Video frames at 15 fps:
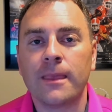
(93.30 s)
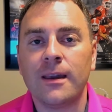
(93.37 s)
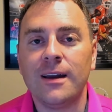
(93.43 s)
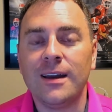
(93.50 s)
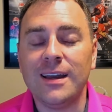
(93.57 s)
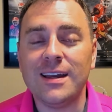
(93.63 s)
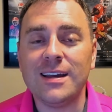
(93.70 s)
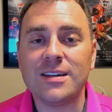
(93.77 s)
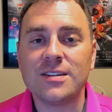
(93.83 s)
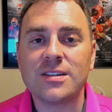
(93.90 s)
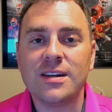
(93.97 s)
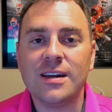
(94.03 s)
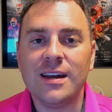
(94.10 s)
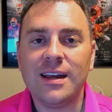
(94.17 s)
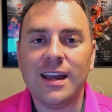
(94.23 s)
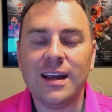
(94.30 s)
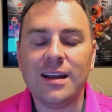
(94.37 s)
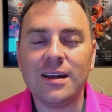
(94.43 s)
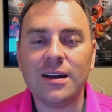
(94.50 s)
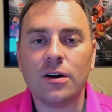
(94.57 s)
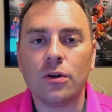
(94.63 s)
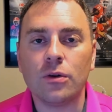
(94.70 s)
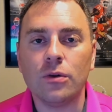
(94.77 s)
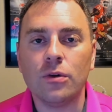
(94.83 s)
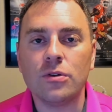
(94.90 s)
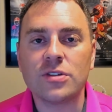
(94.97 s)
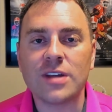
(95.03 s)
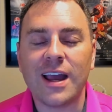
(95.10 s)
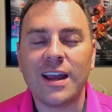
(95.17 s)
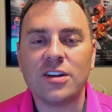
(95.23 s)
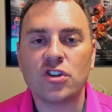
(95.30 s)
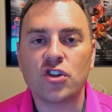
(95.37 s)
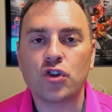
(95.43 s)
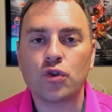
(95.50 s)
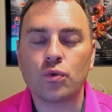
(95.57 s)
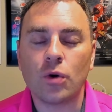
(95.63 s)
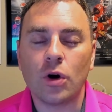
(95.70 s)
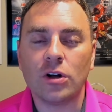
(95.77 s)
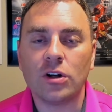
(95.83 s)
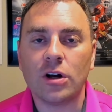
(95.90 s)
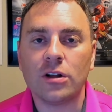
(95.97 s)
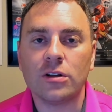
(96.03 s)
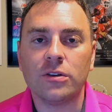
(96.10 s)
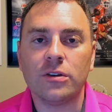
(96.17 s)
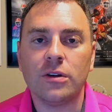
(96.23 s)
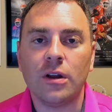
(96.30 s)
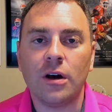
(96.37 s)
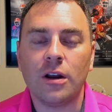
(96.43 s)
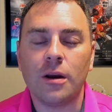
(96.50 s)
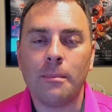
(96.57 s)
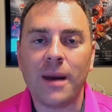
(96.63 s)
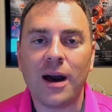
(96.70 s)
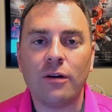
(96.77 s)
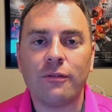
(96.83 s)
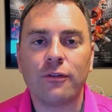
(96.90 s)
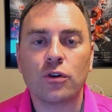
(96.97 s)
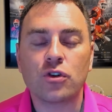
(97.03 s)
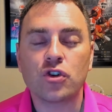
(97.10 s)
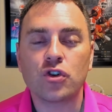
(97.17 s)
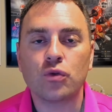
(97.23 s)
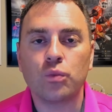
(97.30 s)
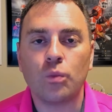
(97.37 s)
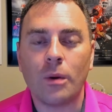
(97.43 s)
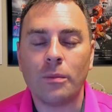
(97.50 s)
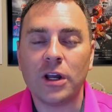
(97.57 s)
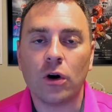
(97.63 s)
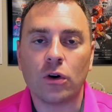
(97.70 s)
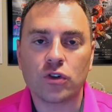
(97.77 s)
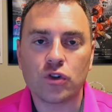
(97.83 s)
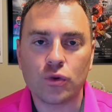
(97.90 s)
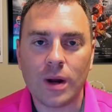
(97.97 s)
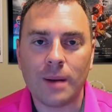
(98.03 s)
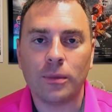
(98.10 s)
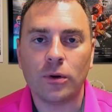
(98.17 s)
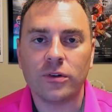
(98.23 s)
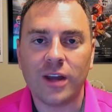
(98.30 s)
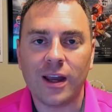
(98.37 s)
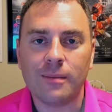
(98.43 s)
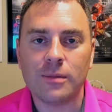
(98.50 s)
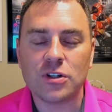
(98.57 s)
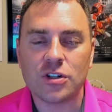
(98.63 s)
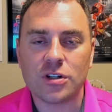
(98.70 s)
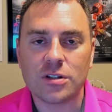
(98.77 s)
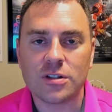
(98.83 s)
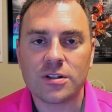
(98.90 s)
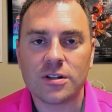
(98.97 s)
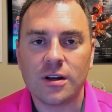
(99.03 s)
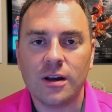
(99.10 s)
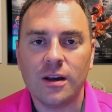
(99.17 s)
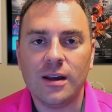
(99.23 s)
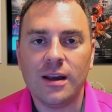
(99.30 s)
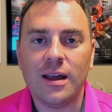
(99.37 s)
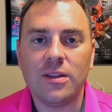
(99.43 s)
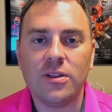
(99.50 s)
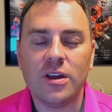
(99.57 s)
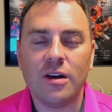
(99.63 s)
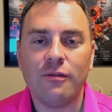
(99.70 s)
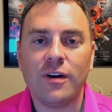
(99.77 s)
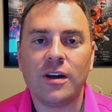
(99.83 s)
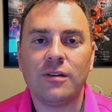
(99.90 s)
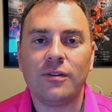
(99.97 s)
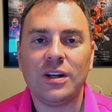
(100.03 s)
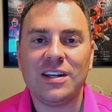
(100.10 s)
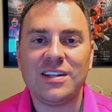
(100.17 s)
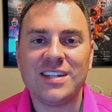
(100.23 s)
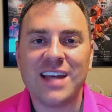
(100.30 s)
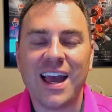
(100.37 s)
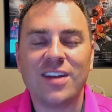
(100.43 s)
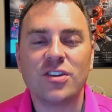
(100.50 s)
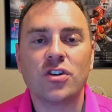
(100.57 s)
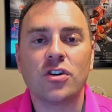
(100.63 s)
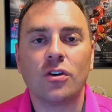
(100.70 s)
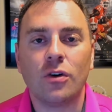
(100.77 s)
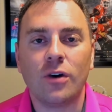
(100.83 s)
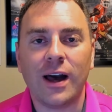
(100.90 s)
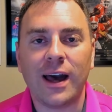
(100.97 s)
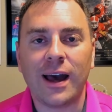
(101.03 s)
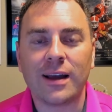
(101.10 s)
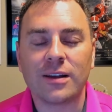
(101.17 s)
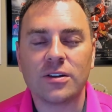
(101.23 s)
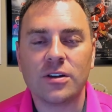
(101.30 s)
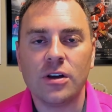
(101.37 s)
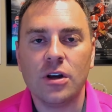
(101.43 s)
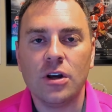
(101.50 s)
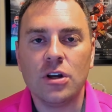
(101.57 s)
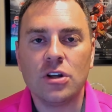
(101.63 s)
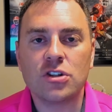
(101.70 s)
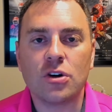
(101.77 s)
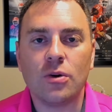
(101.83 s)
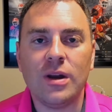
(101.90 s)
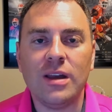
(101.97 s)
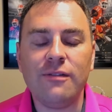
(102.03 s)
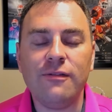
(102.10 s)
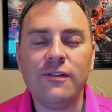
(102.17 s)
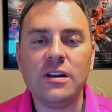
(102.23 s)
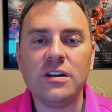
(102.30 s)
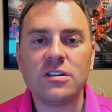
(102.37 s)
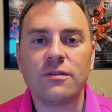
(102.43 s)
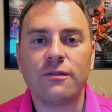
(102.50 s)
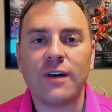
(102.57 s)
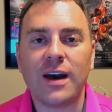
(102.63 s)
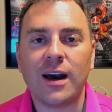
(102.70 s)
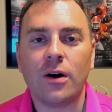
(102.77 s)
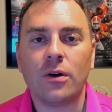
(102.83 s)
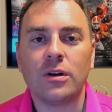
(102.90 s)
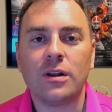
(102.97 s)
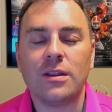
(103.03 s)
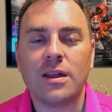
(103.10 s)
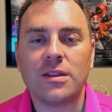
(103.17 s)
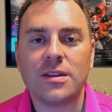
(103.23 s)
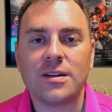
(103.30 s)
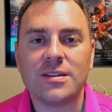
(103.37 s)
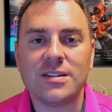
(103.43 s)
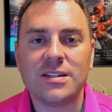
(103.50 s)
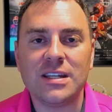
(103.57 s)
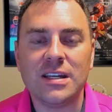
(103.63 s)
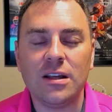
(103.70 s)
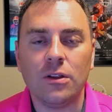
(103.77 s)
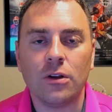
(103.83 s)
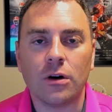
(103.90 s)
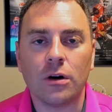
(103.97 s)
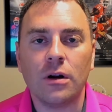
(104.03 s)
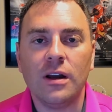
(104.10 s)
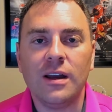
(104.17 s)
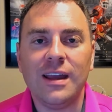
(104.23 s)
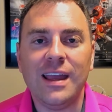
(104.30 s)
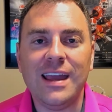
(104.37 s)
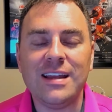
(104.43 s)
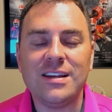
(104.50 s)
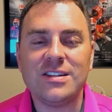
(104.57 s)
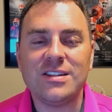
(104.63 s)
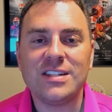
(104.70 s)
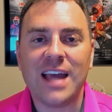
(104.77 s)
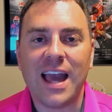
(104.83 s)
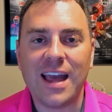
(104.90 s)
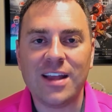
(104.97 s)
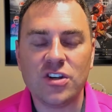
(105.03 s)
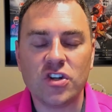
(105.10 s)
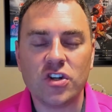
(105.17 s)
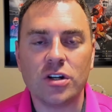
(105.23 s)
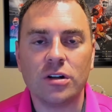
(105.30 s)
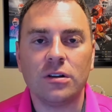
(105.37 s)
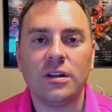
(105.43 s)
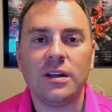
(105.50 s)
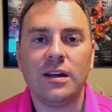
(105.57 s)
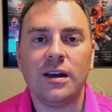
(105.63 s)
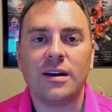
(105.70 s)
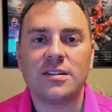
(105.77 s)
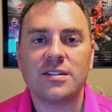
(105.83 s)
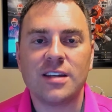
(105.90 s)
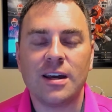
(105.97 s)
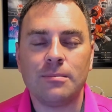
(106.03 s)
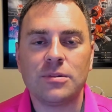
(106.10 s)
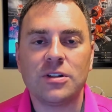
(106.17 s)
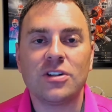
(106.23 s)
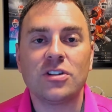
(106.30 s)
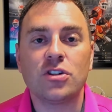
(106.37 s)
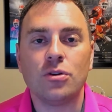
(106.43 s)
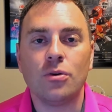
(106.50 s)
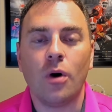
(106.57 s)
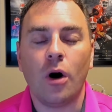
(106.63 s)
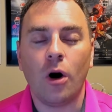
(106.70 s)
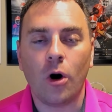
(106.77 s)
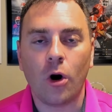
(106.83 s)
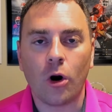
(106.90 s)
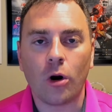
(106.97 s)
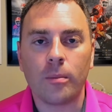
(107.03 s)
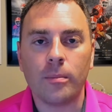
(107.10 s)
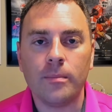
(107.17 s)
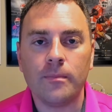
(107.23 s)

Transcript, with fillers: is it includes a, tr- a, a an amount for tr- what we call treble damages in the event of an intentional act. So if it is found that the dealer intentionally attempted to harm